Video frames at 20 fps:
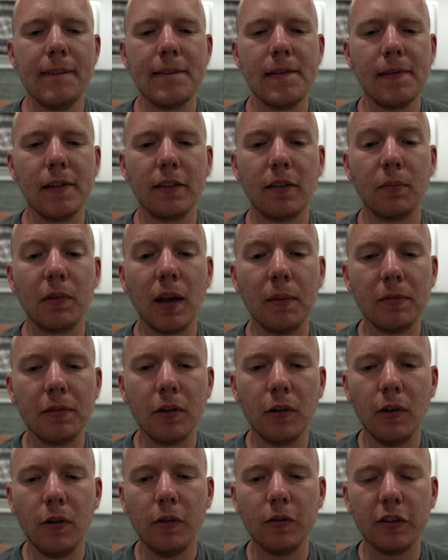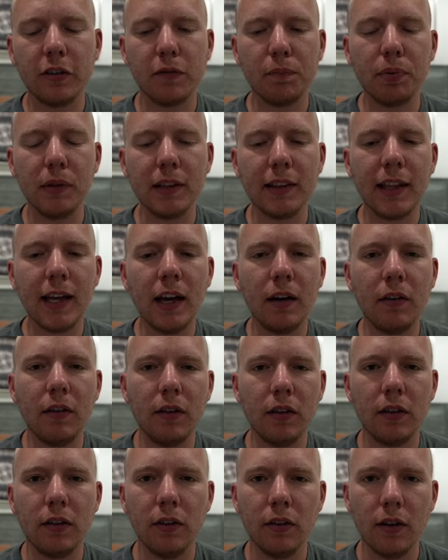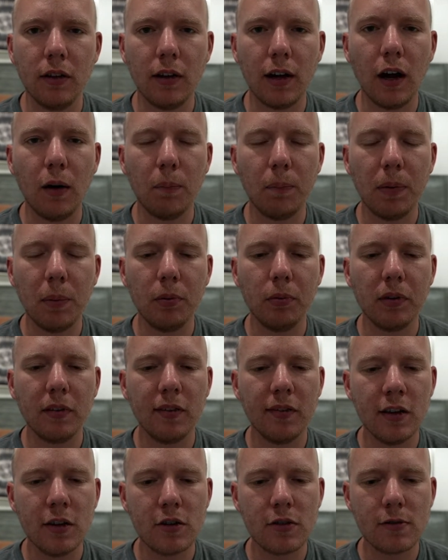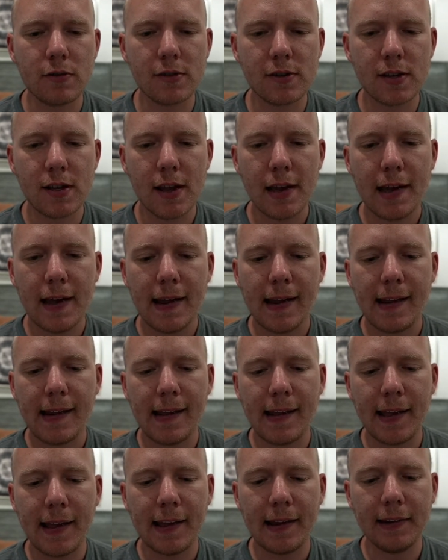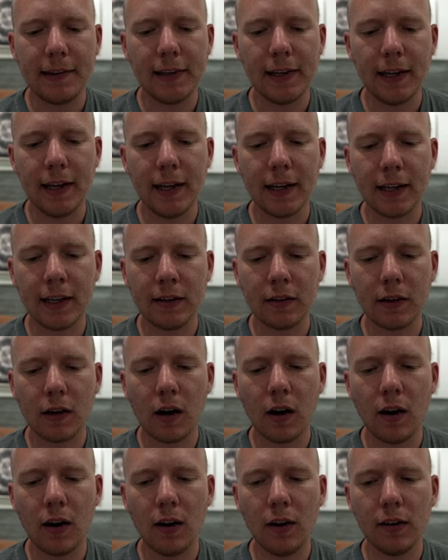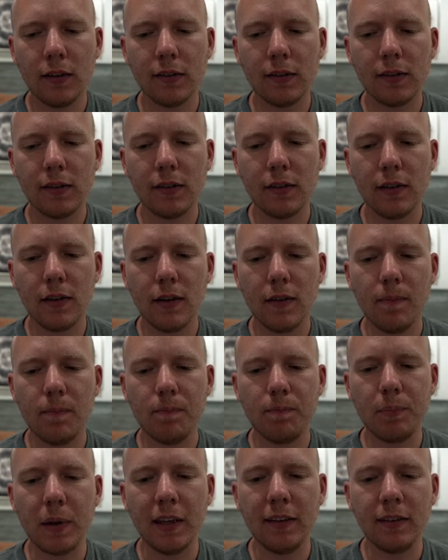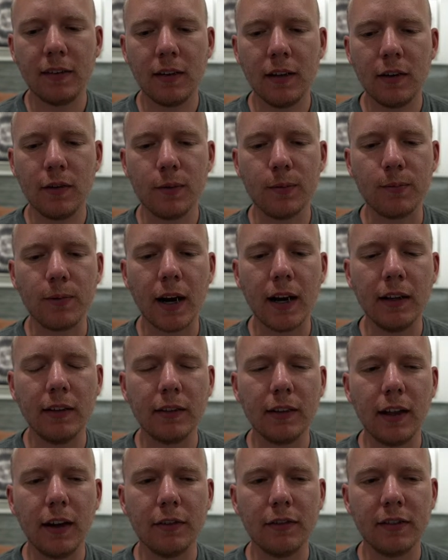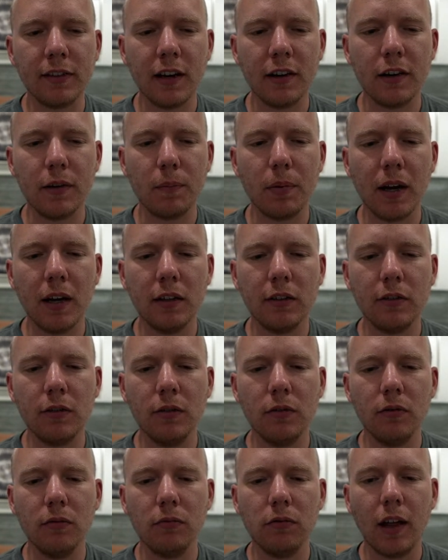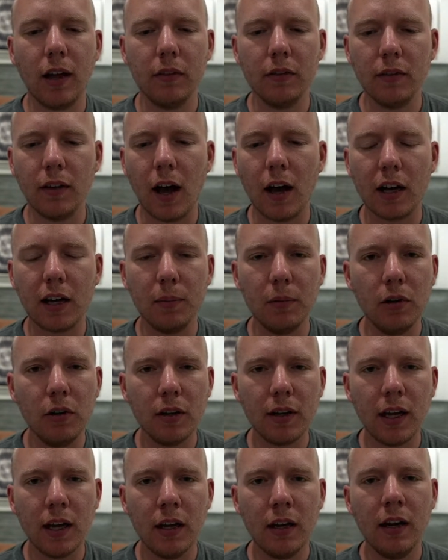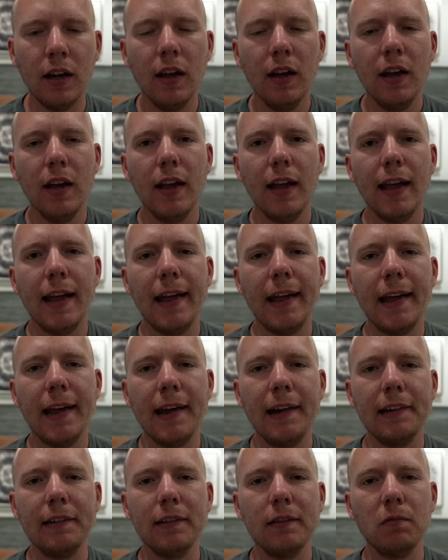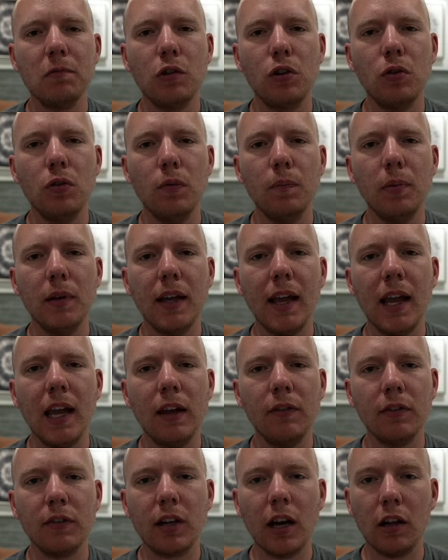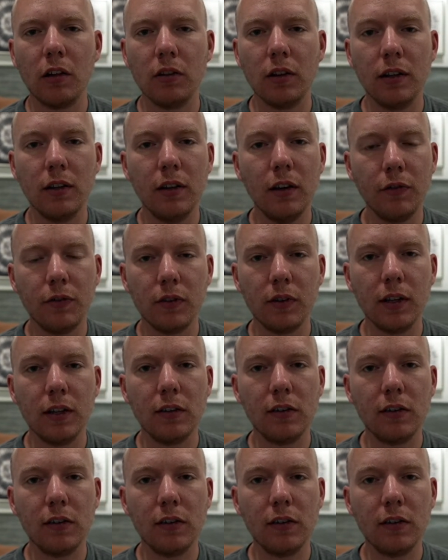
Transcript: Sometimes they'll split that to help people with seizures, and it can cause basically your right and left side of your brain to not communicate and to behave entirely differently.